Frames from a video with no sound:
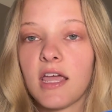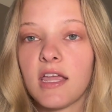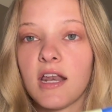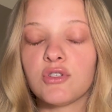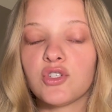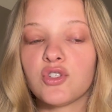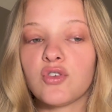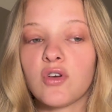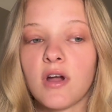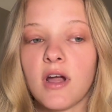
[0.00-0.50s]
I was
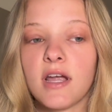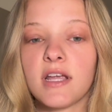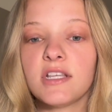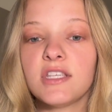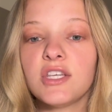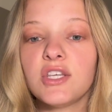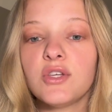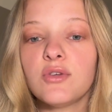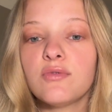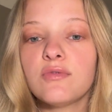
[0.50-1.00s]
trying
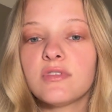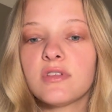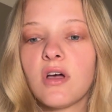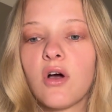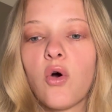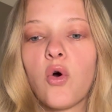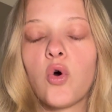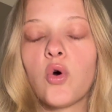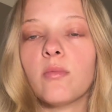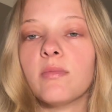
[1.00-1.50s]
to use a
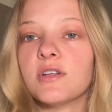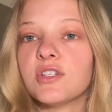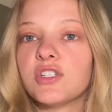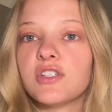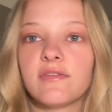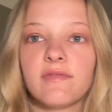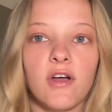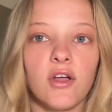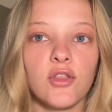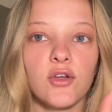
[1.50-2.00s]
whole bunch
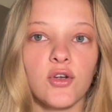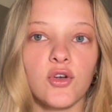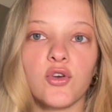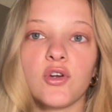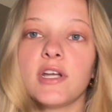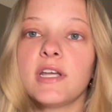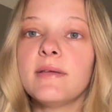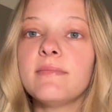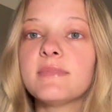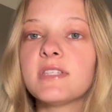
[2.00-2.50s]
of other
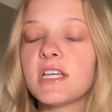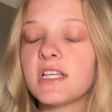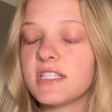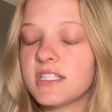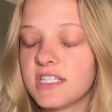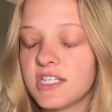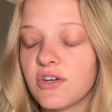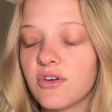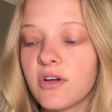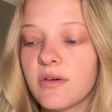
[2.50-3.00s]
creams and
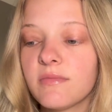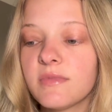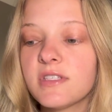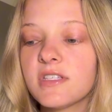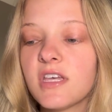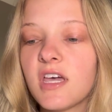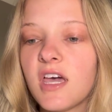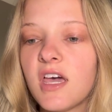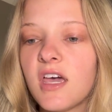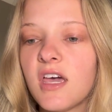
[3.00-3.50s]
serums,
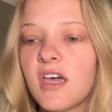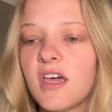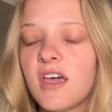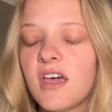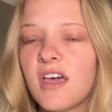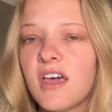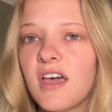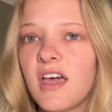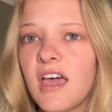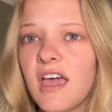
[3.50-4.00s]

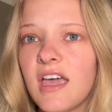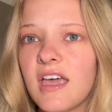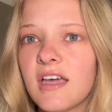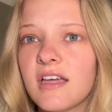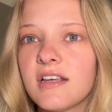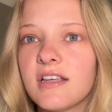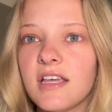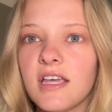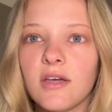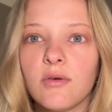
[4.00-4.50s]

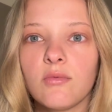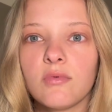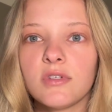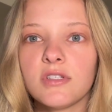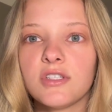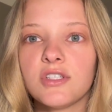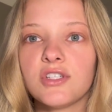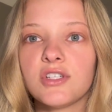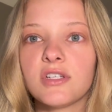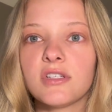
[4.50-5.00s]
and it
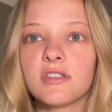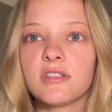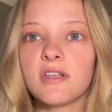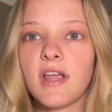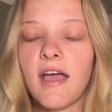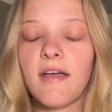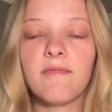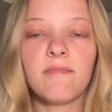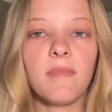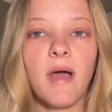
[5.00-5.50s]
was just,
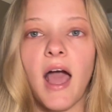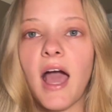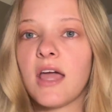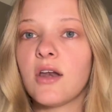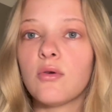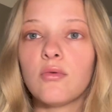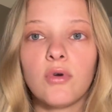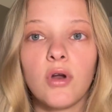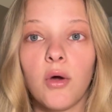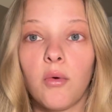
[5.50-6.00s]
I
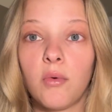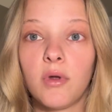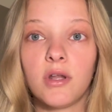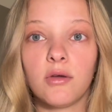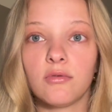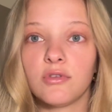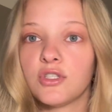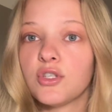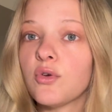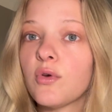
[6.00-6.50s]
don't know what it
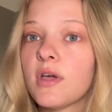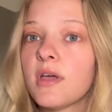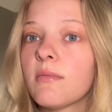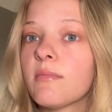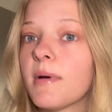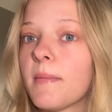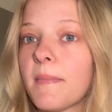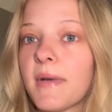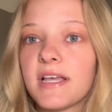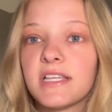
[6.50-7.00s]
was doing,
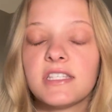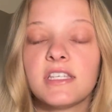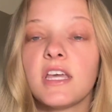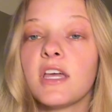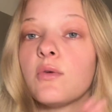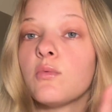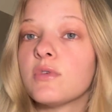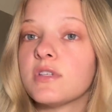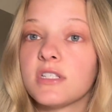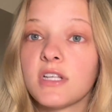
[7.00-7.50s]
but my
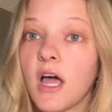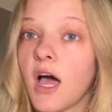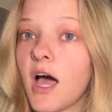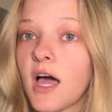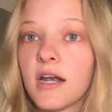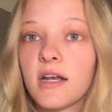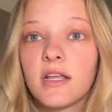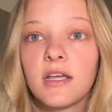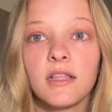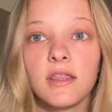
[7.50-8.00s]
skin was not
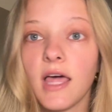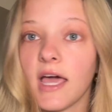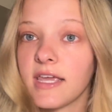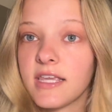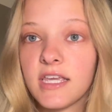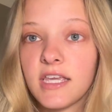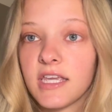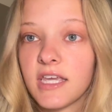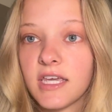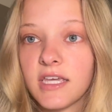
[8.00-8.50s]

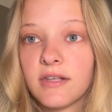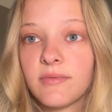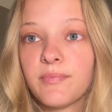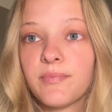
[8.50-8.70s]
liking it.